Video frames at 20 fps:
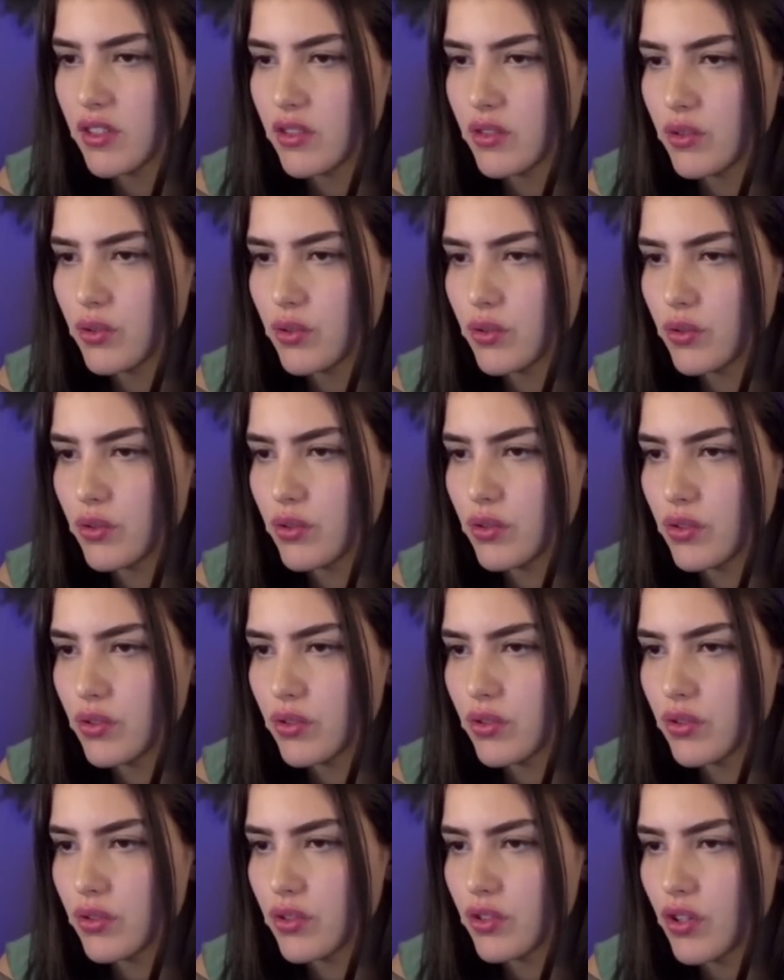S
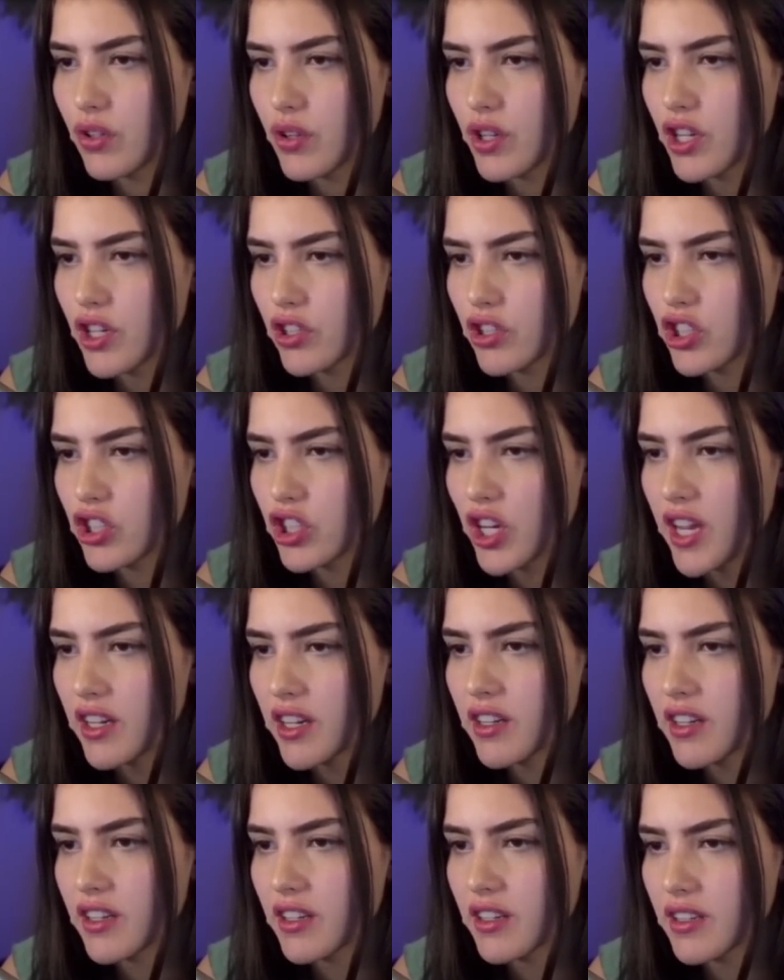so here,
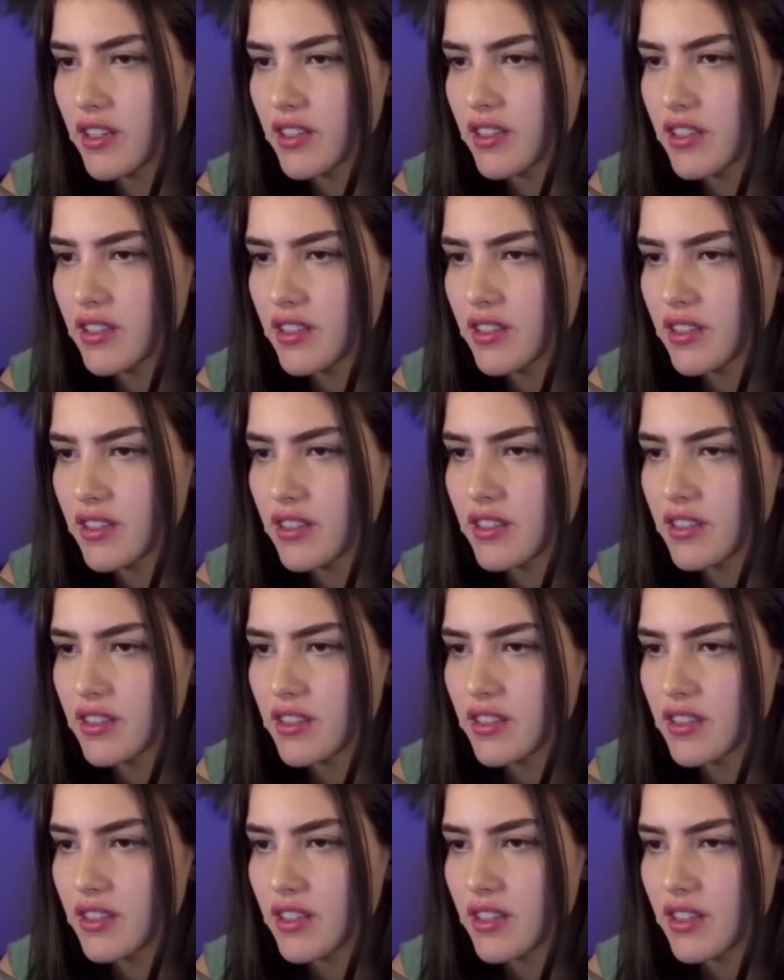check.
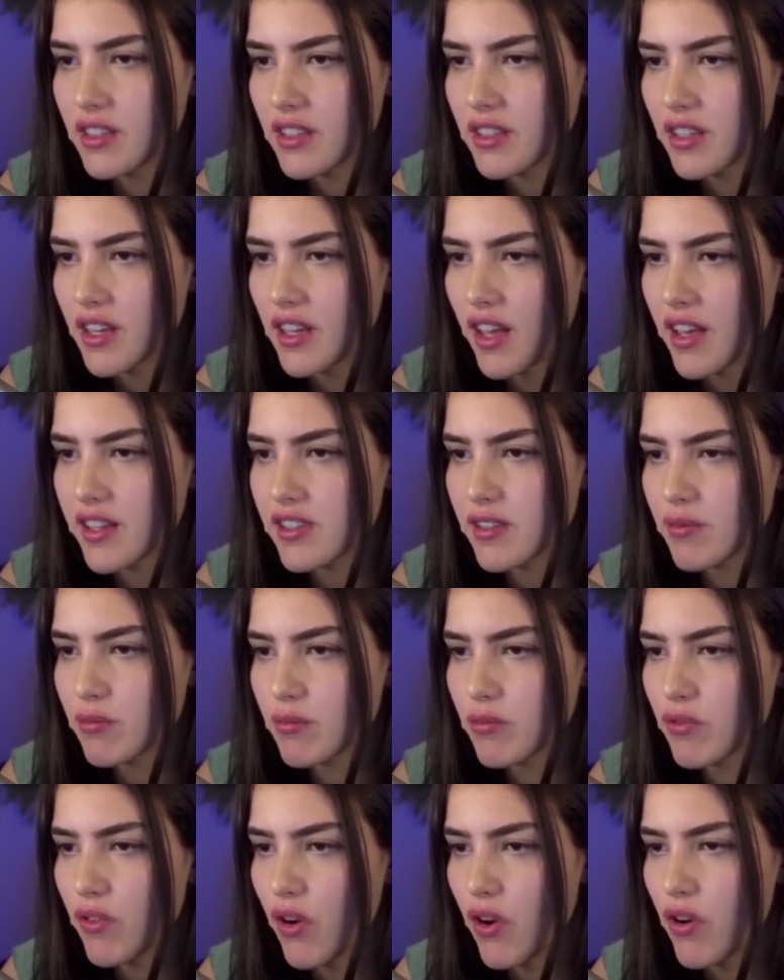King has to
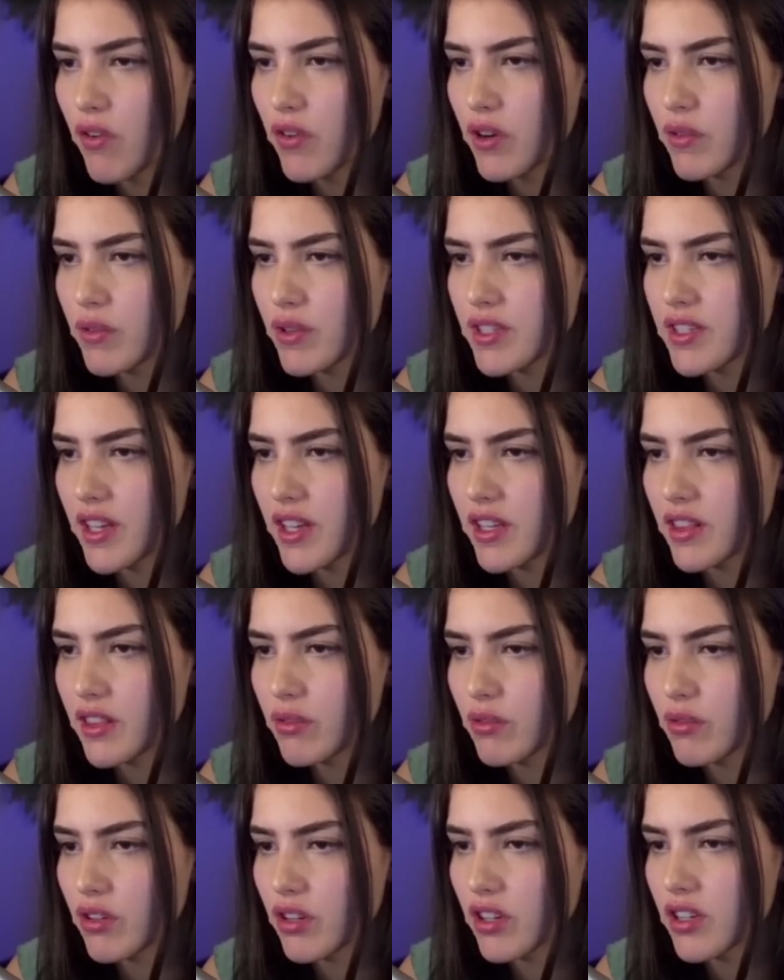move over and we take the
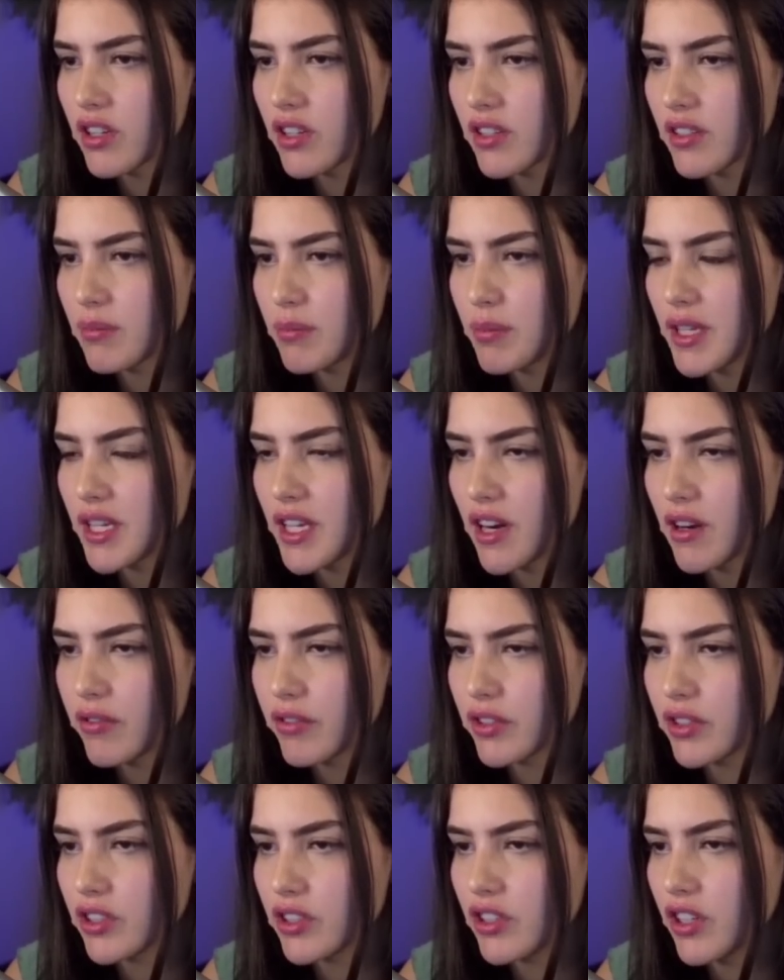rook. Be
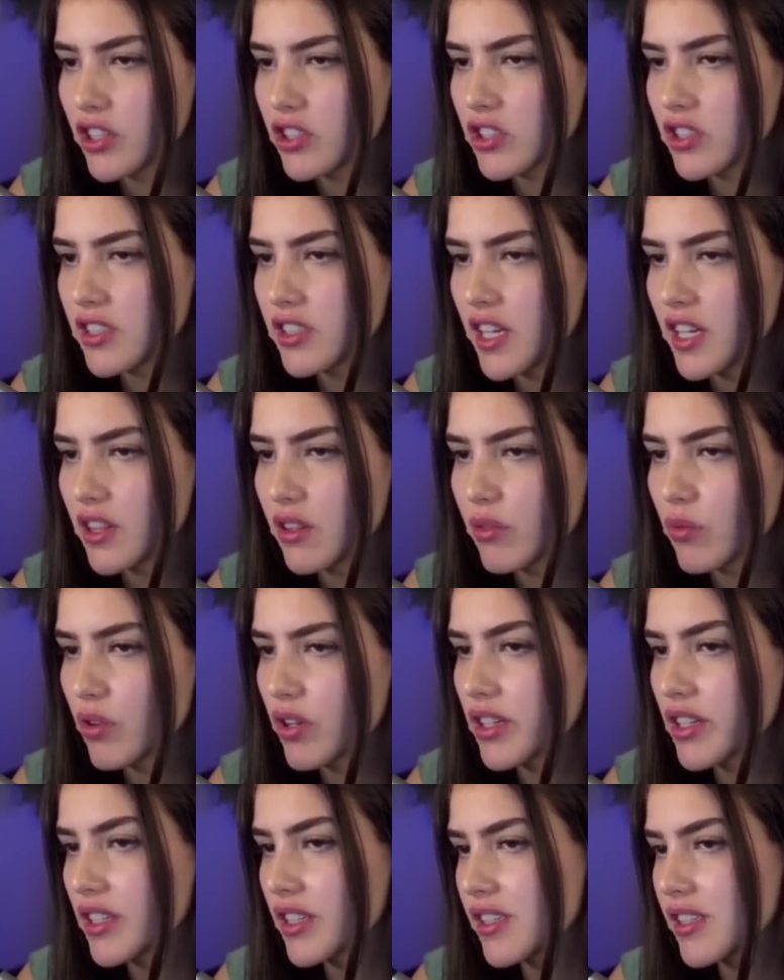careful to not just take the
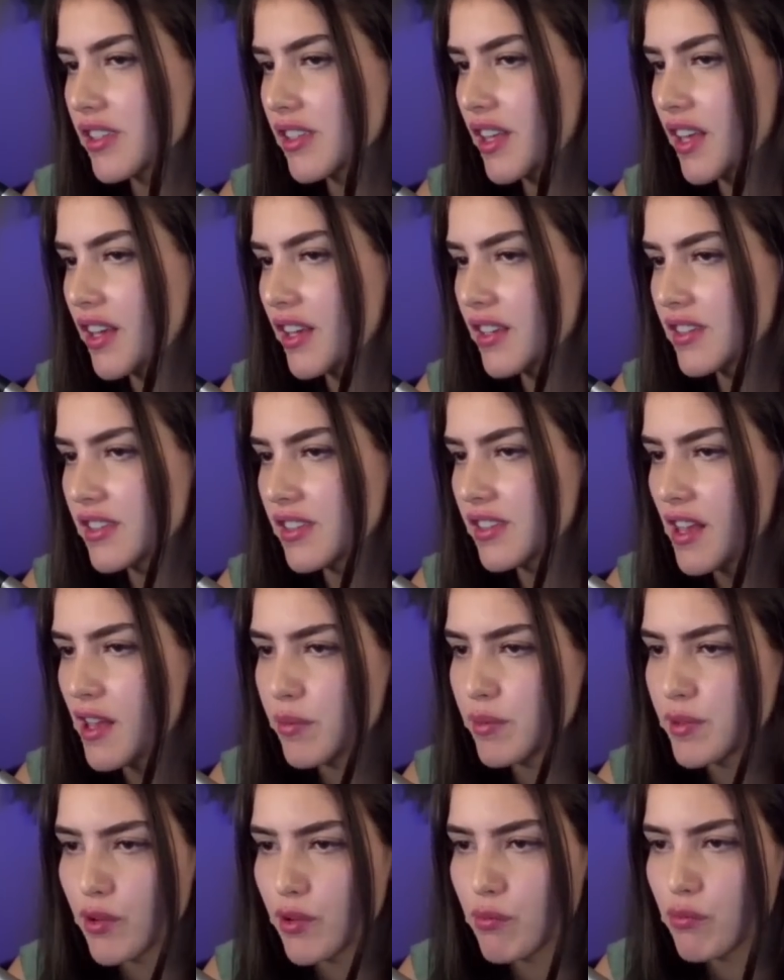rook because the king
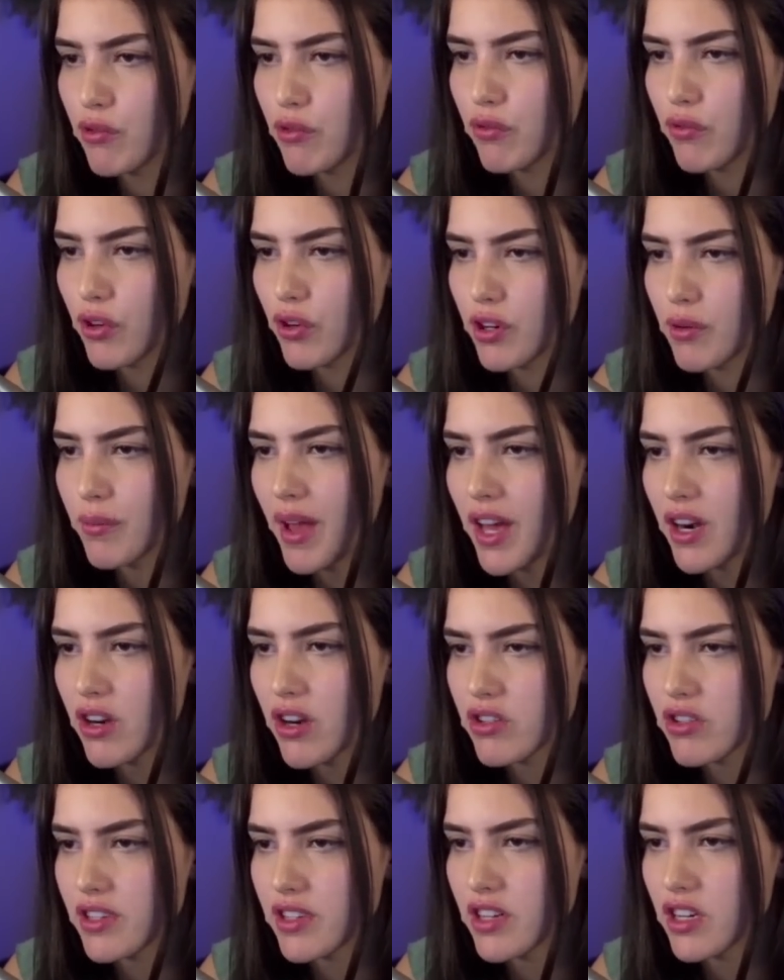escaped, so move order
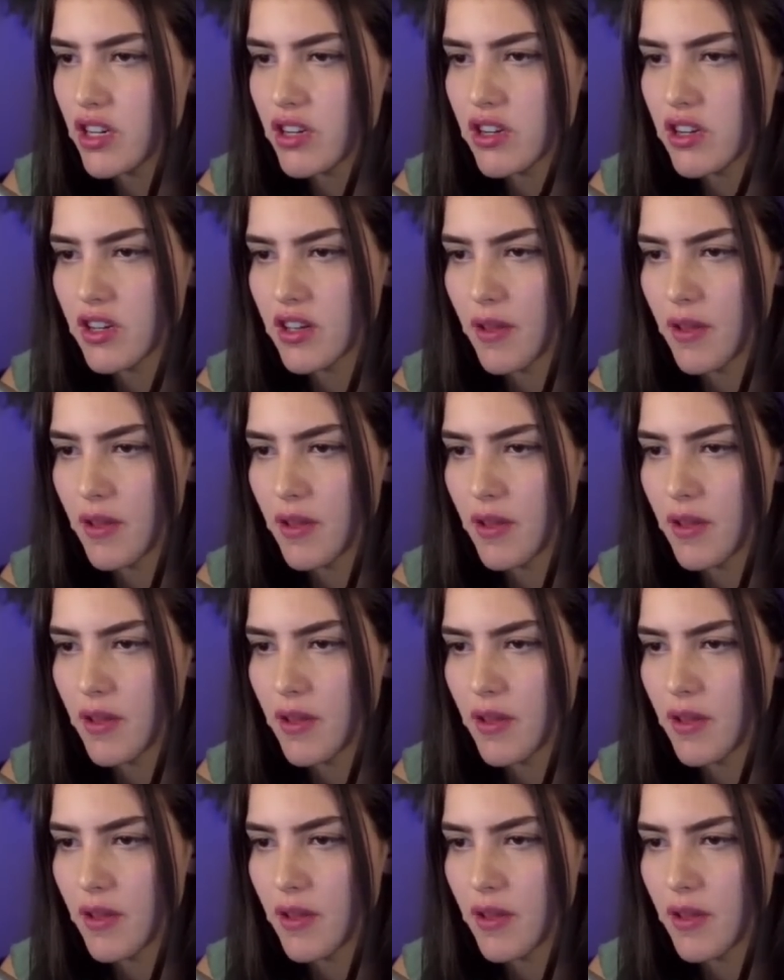matters here.